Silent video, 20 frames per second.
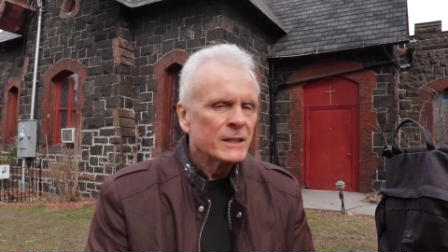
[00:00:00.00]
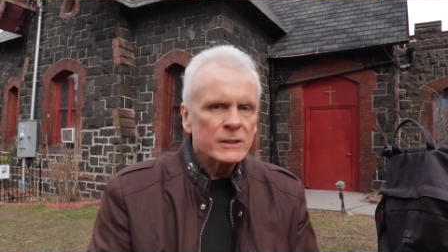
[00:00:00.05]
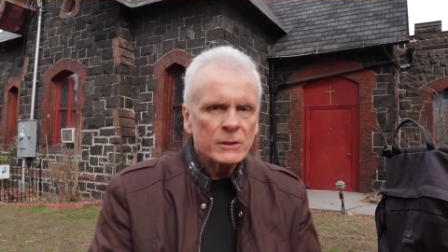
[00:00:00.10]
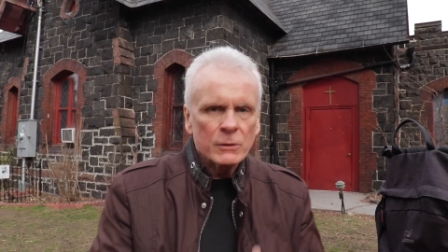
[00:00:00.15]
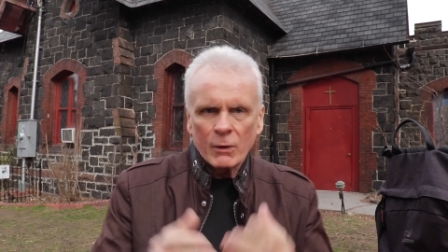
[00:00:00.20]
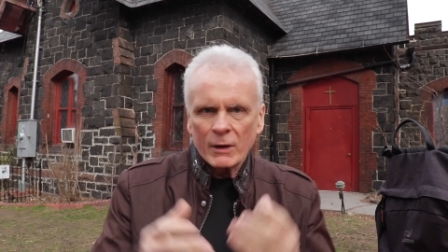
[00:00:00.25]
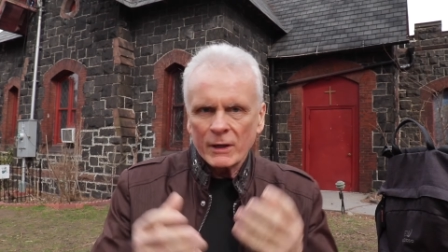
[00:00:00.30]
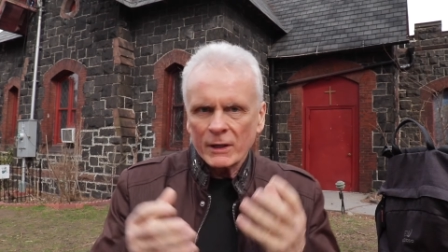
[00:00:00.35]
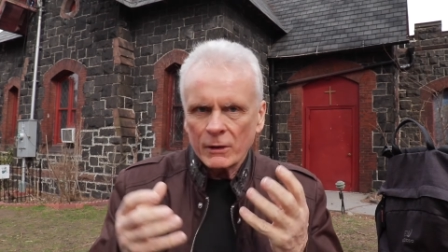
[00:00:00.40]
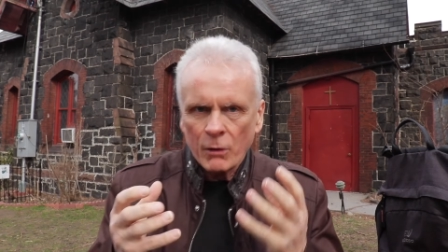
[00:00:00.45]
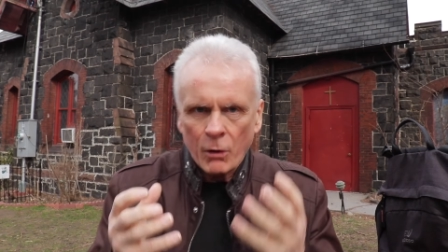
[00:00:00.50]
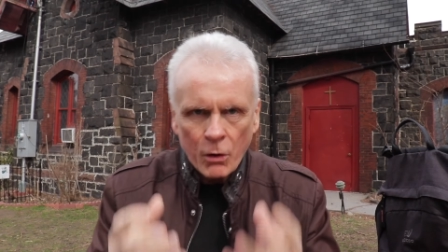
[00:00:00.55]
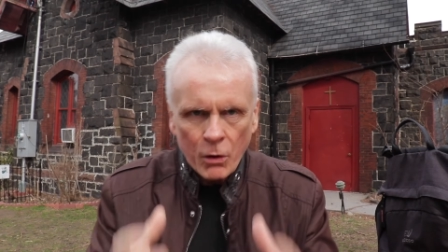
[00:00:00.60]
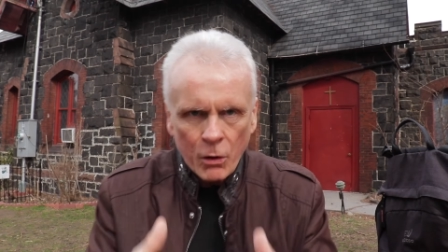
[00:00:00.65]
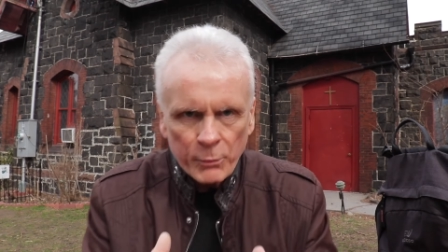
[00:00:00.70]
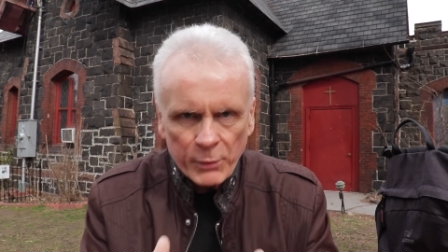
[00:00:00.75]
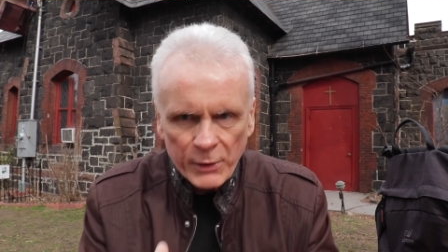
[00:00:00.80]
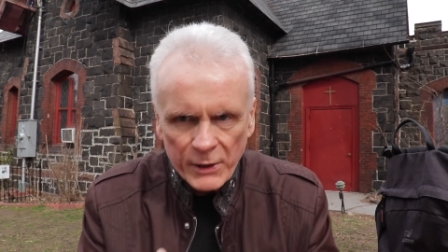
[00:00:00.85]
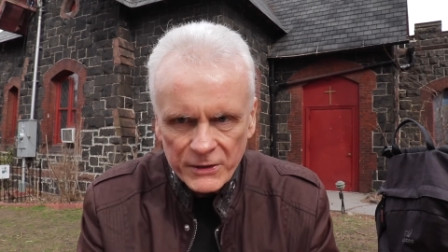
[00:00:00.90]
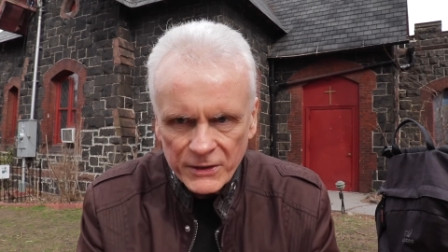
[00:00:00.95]
You want it
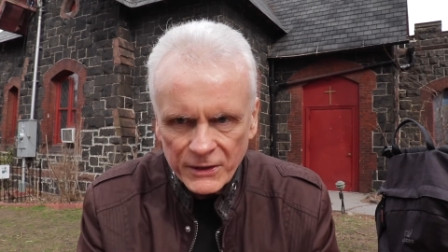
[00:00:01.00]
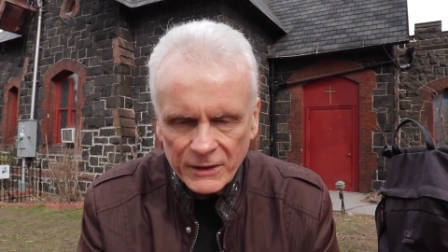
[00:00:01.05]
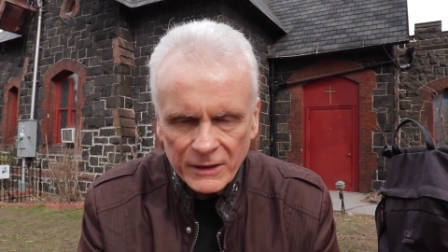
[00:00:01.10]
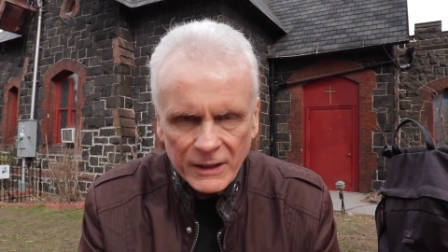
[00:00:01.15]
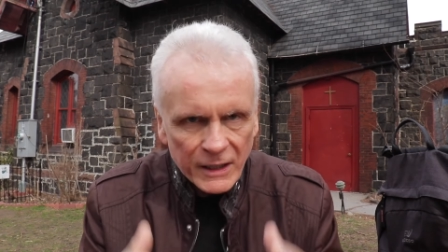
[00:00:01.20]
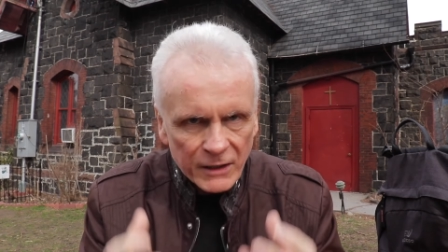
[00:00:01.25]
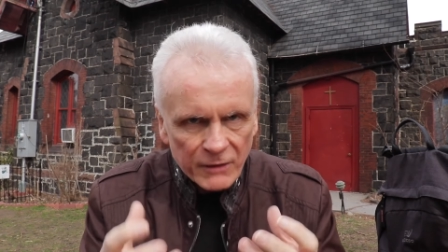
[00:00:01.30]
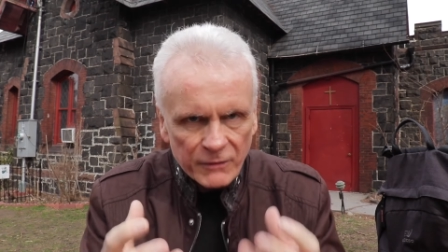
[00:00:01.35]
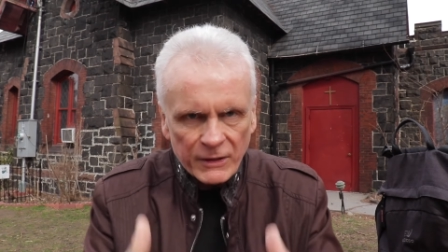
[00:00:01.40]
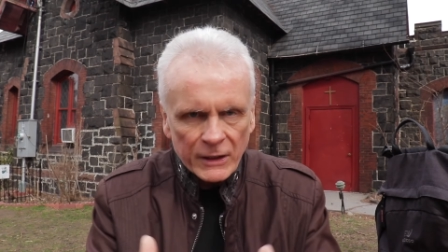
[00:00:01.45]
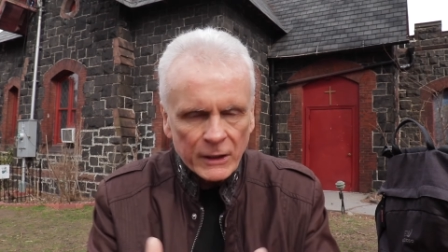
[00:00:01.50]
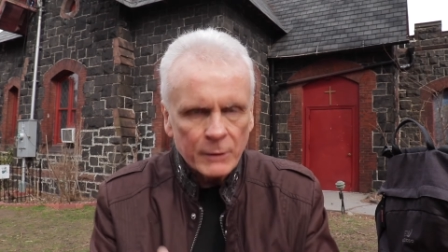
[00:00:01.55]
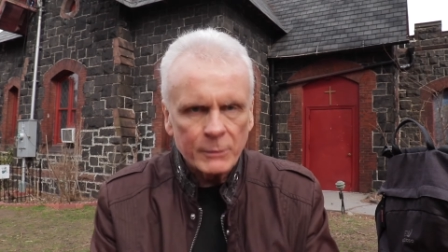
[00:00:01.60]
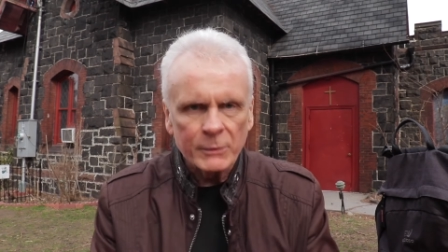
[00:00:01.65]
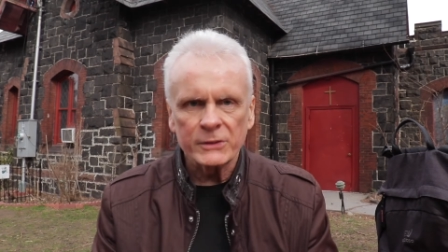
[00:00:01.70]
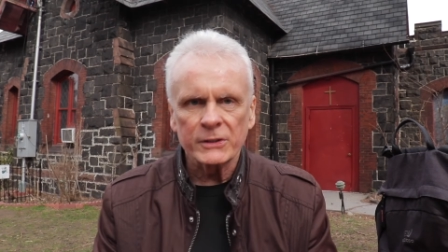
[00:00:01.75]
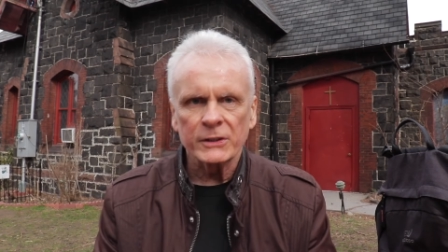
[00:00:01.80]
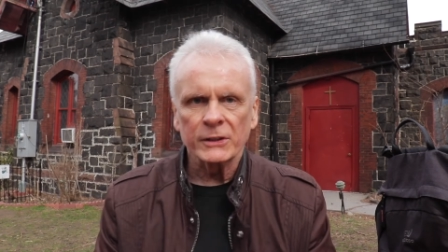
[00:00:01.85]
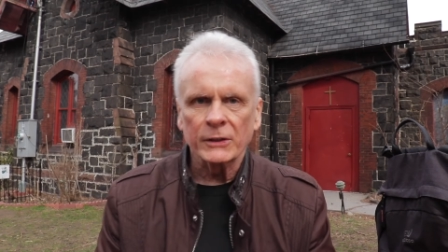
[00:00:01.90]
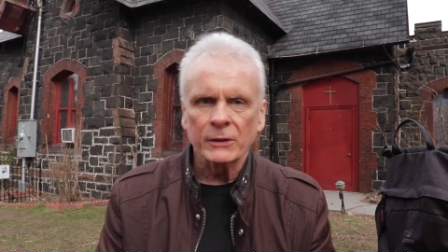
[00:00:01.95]
all present and
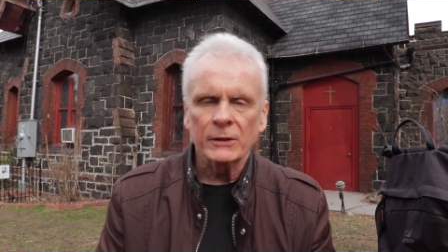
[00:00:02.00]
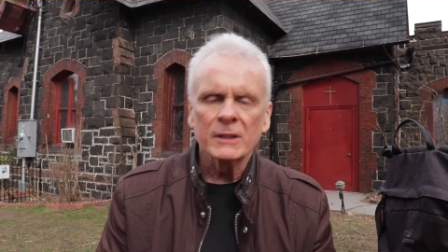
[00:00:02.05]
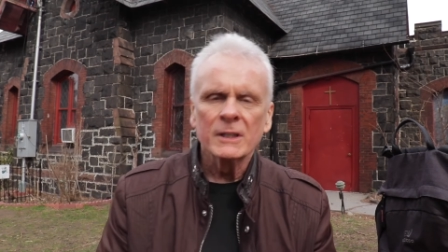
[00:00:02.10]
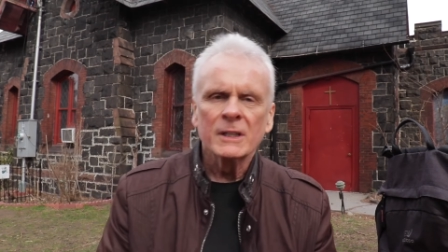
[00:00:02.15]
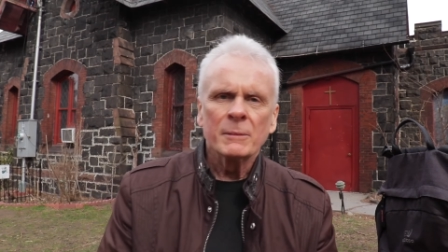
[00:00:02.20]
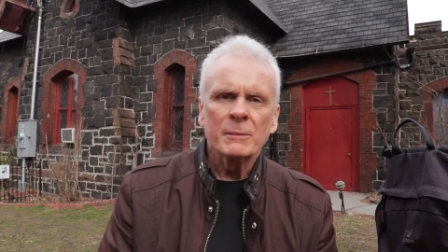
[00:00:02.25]
available to you,